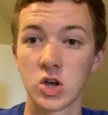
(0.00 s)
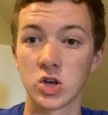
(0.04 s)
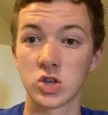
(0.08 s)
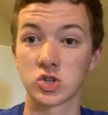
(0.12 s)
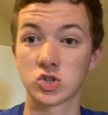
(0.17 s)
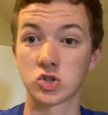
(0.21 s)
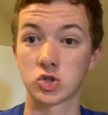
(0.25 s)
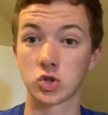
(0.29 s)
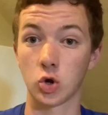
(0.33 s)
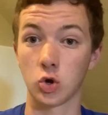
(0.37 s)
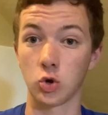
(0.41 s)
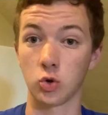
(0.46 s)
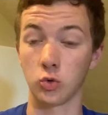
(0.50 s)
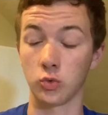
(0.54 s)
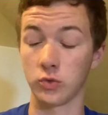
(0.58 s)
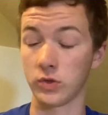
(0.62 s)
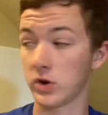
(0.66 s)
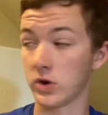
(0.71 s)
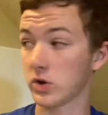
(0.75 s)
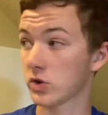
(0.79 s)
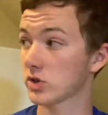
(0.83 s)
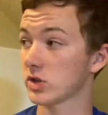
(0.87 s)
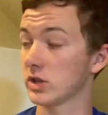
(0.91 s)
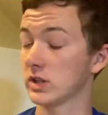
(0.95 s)
So
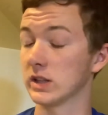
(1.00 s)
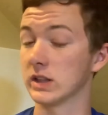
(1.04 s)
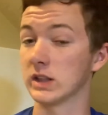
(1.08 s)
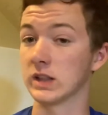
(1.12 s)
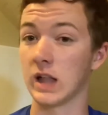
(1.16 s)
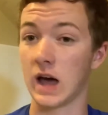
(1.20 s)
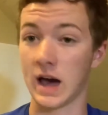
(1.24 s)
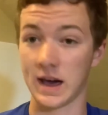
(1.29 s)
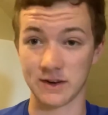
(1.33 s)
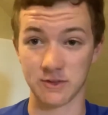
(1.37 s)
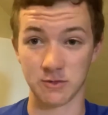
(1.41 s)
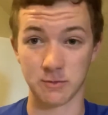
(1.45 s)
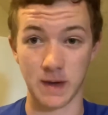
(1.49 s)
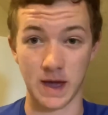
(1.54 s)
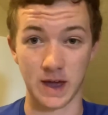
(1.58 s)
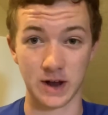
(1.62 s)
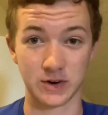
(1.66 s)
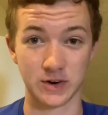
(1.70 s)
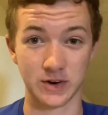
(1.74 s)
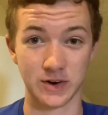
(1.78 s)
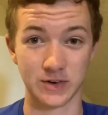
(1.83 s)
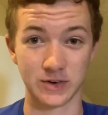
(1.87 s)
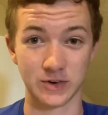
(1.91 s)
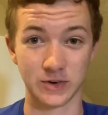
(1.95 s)
there's a lot of
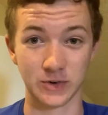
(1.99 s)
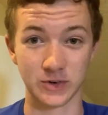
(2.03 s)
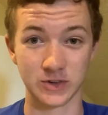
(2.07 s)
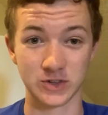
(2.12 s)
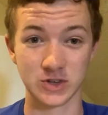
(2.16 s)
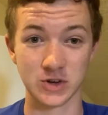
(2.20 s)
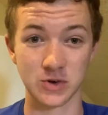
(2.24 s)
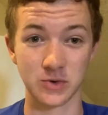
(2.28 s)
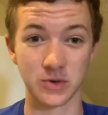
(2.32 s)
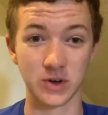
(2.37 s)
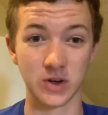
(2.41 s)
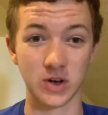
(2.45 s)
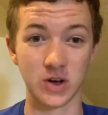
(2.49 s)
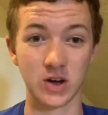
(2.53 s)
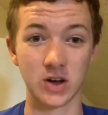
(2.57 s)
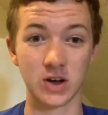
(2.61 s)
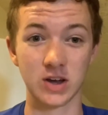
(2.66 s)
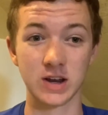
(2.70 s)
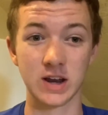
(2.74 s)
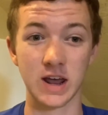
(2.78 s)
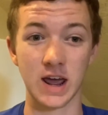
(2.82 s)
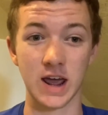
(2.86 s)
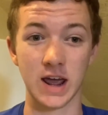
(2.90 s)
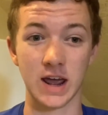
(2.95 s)
background noise going
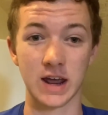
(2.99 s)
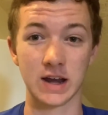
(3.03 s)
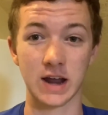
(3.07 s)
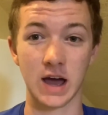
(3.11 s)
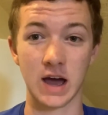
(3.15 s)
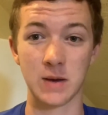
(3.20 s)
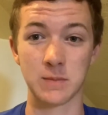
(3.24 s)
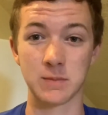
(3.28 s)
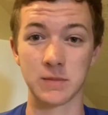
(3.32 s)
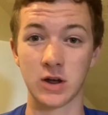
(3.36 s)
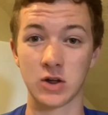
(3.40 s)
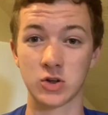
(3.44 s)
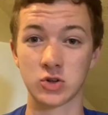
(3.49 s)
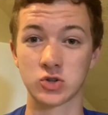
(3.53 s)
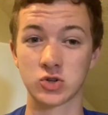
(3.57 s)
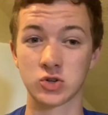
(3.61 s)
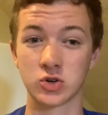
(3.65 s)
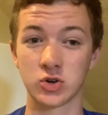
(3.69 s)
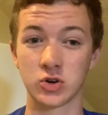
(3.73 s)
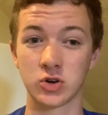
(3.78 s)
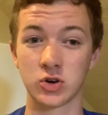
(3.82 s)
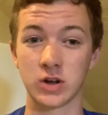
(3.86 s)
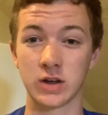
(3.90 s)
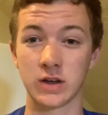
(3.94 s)
on, and I'm not
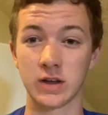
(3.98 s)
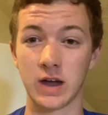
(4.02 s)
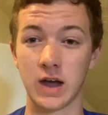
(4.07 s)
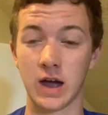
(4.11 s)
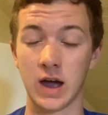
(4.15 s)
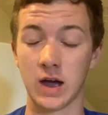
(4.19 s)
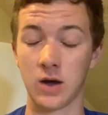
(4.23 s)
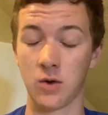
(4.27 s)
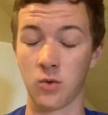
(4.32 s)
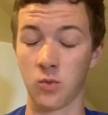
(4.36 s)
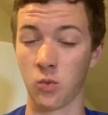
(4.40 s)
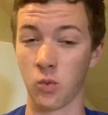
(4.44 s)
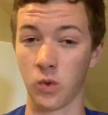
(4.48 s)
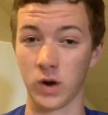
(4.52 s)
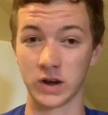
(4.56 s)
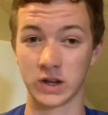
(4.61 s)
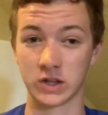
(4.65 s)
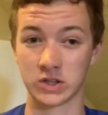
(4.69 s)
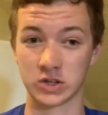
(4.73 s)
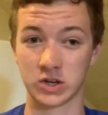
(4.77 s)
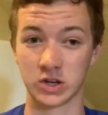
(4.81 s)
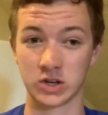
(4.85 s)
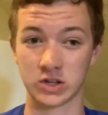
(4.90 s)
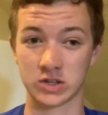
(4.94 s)
sure when
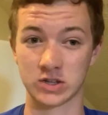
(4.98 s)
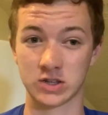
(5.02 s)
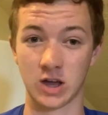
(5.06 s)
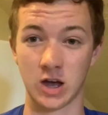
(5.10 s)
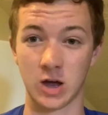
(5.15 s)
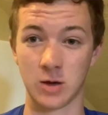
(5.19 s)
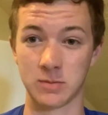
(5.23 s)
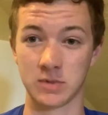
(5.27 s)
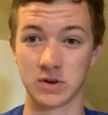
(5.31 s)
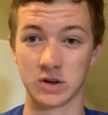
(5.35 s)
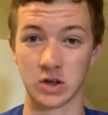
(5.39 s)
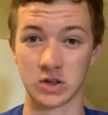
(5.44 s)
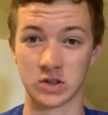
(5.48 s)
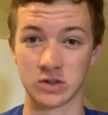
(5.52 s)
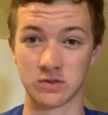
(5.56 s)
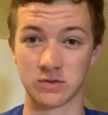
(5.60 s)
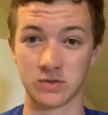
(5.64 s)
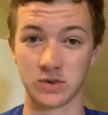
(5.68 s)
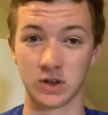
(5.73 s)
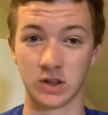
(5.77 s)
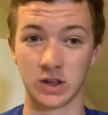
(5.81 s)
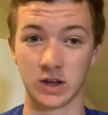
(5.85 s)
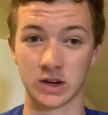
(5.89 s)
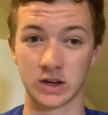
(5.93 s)
it's gonna stop. It doesn't
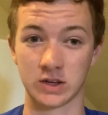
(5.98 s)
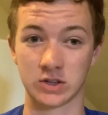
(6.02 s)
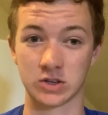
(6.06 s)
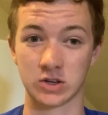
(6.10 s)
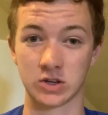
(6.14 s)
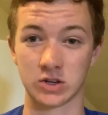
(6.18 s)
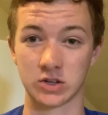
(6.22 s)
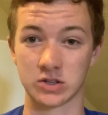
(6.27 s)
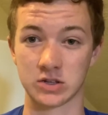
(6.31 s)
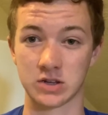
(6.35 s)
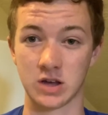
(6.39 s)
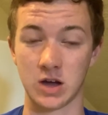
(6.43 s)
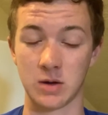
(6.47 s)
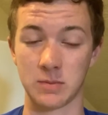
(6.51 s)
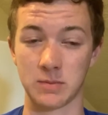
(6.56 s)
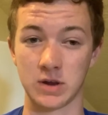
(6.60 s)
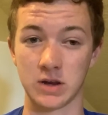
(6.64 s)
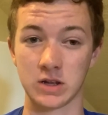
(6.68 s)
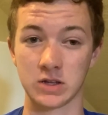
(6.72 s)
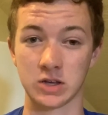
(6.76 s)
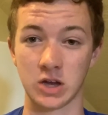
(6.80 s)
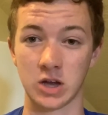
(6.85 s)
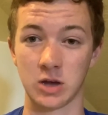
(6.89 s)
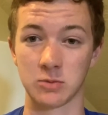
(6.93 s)
feel like it's gonna stop
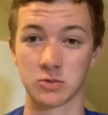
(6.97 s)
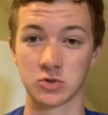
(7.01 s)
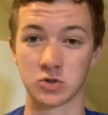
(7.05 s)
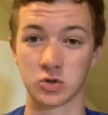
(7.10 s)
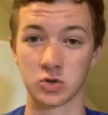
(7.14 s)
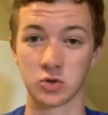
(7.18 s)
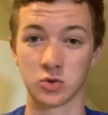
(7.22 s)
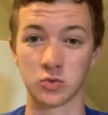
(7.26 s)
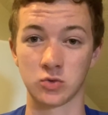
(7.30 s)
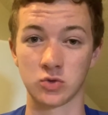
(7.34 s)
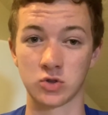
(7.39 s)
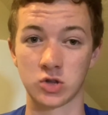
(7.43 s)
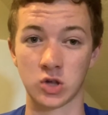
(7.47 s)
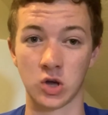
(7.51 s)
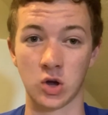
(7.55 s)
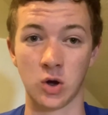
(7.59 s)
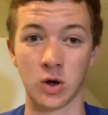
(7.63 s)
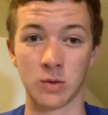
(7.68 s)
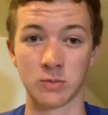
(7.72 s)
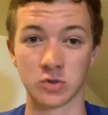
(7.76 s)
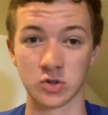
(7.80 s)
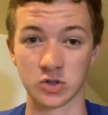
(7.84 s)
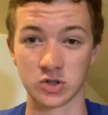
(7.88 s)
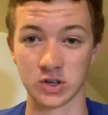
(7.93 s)
anytime soon, so
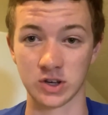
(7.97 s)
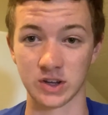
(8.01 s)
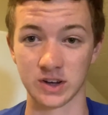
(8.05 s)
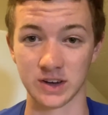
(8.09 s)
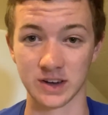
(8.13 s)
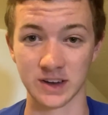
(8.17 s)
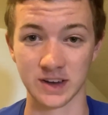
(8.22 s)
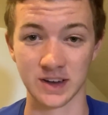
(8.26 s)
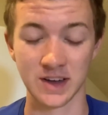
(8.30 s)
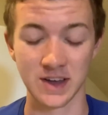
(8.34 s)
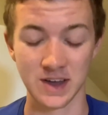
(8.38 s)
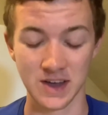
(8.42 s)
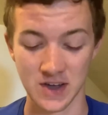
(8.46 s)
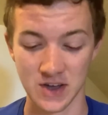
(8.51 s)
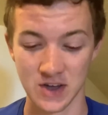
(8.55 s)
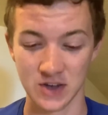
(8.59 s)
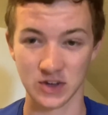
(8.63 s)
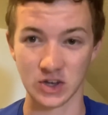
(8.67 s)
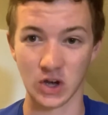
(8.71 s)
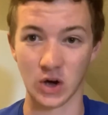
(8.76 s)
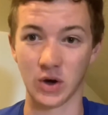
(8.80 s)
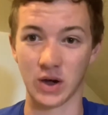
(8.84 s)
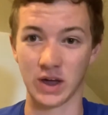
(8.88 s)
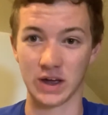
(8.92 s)
I'm just gonna
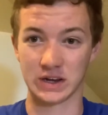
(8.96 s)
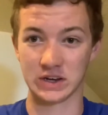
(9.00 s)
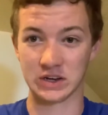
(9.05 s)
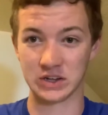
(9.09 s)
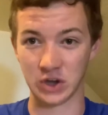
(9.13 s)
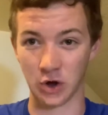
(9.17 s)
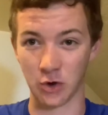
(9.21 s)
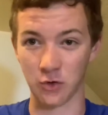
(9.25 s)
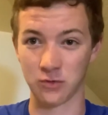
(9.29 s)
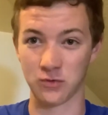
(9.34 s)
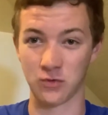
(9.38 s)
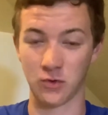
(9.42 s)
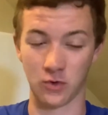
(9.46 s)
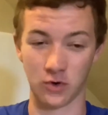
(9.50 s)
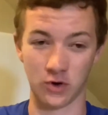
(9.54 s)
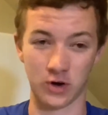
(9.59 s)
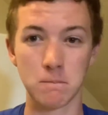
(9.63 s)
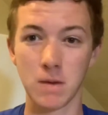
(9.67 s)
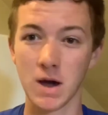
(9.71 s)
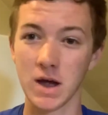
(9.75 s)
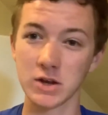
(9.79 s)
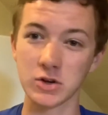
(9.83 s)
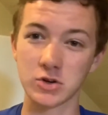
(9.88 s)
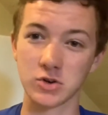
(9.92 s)
go ahead and go for it.
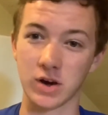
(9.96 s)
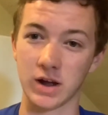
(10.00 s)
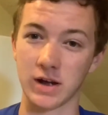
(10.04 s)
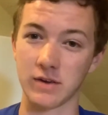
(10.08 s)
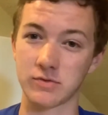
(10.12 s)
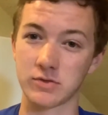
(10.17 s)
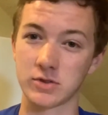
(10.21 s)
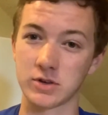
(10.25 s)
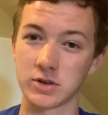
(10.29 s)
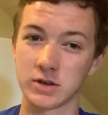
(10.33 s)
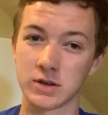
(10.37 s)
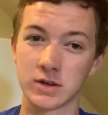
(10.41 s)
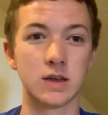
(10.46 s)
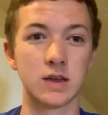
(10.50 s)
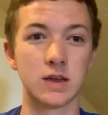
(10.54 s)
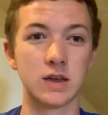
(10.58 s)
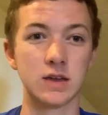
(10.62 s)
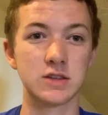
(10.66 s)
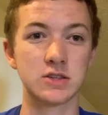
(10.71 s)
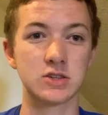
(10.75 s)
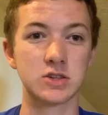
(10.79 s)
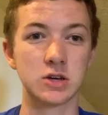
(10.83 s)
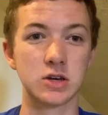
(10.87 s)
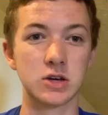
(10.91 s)
Minecraft.
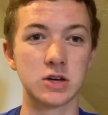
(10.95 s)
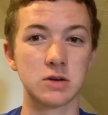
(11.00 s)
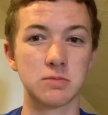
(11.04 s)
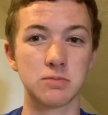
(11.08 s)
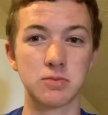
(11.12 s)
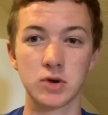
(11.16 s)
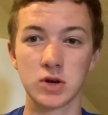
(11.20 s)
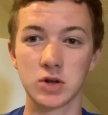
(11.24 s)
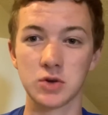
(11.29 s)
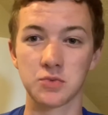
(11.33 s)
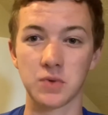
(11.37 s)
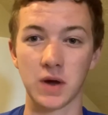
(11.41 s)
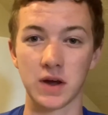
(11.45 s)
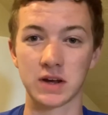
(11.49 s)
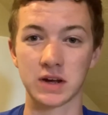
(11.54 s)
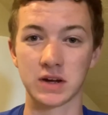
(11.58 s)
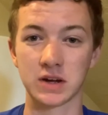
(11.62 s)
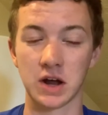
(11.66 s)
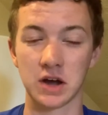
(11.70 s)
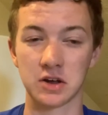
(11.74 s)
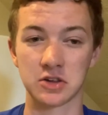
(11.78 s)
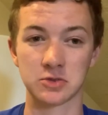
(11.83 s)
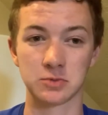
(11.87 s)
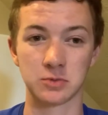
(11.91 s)
It's a pretty
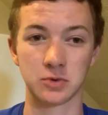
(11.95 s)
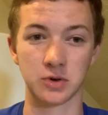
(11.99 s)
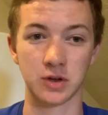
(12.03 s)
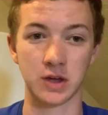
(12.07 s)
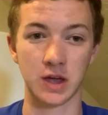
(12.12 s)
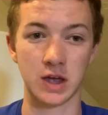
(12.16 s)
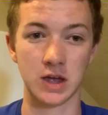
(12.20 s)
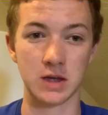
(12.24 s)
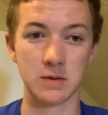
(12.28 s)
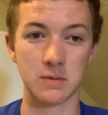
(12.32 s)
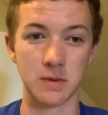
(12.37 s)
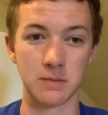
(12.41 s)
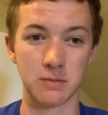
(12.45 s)
recognizable game.